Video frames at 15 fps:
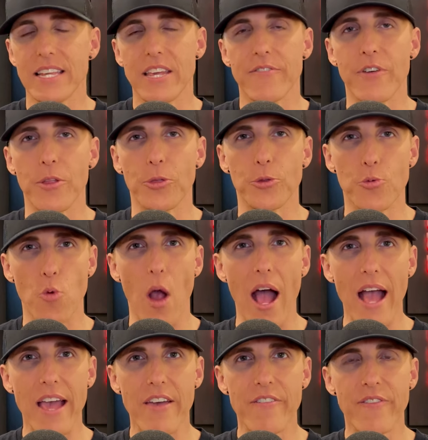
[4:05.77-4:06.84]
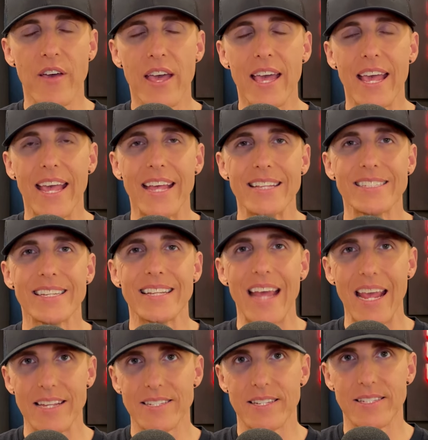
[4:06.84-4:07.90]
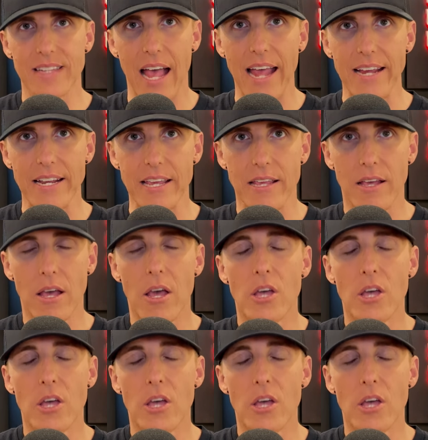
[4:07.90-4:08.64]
even thrive in today's society.